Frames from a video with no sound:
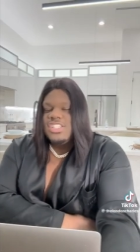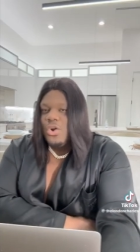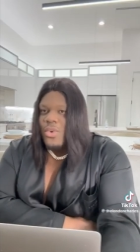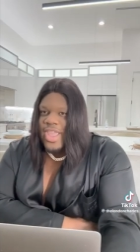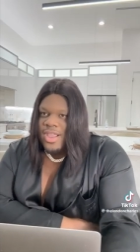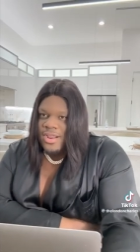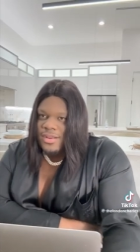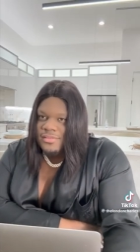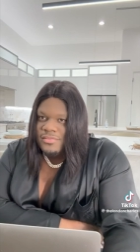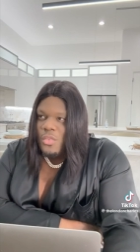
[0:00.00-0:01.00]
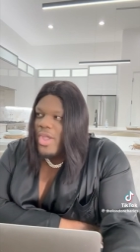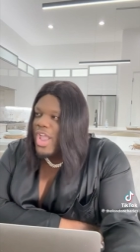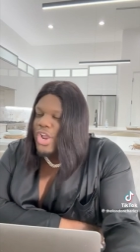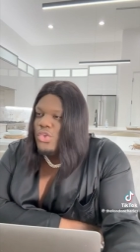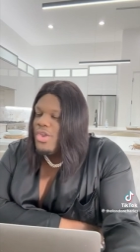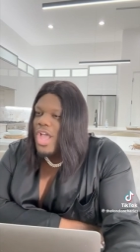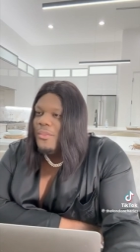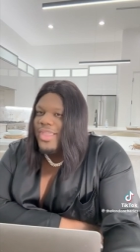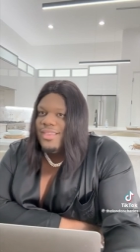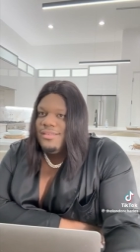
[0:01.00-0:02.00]
to where? Where are you
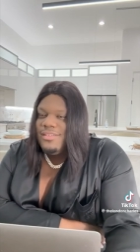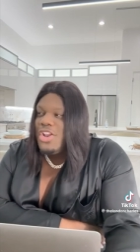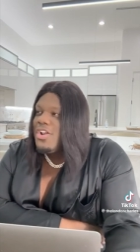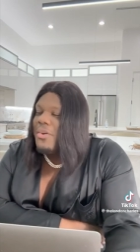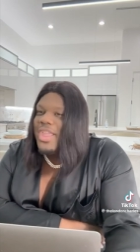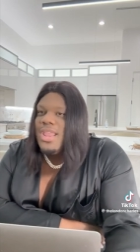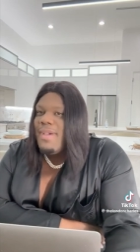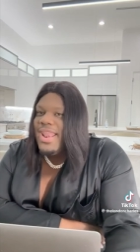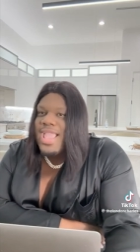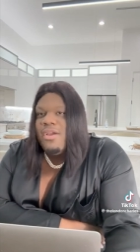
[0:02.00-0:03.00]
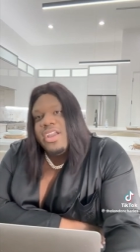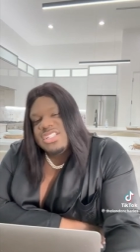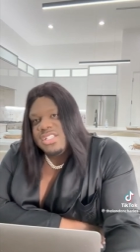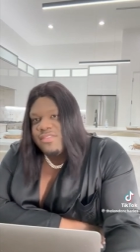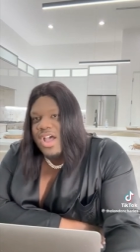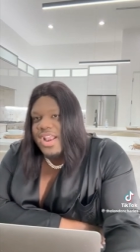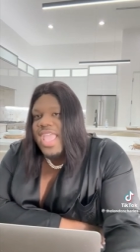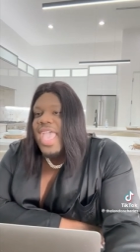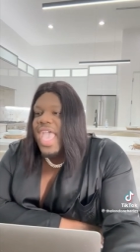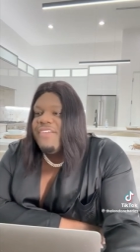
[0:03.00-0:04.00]
going? You don't know anybody out here, Savon.
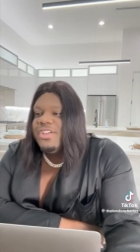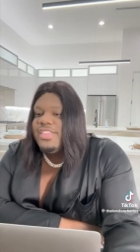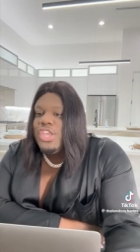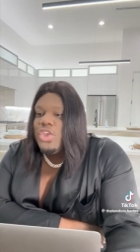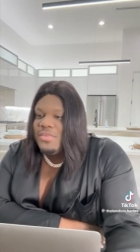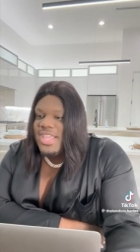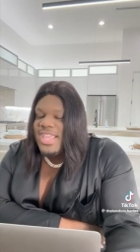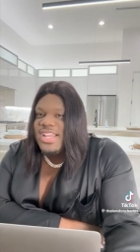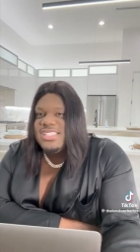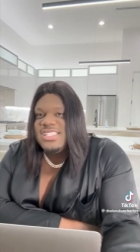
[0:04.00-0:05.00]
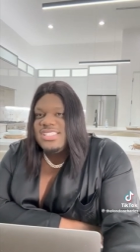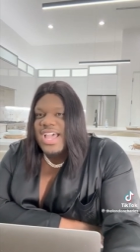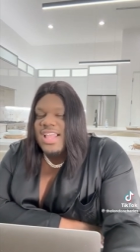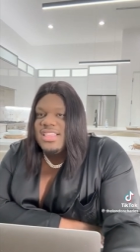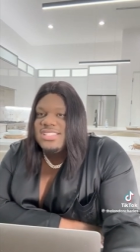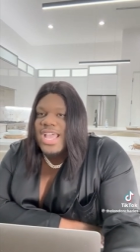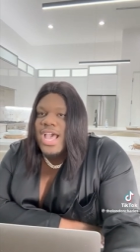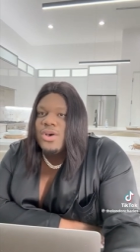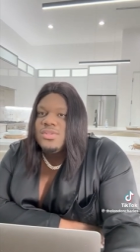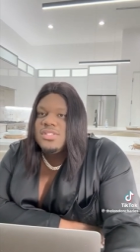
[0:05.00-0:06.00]
Everything you need is inside this
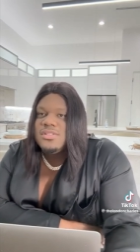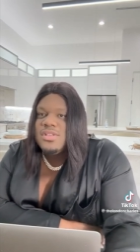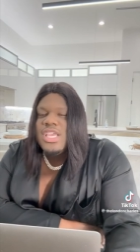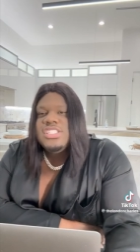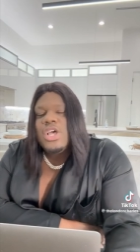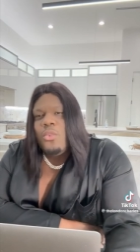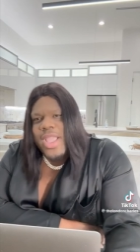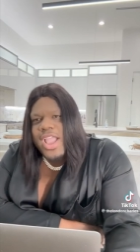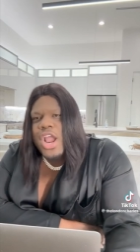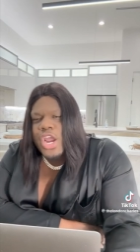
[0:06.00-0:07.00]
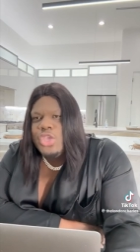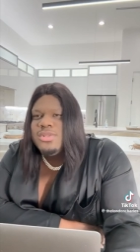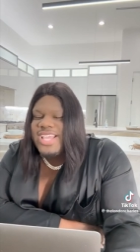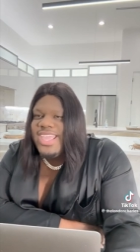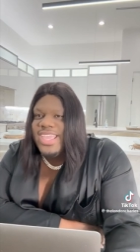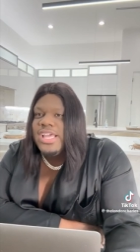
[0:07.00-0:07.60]
house. So where are you taking a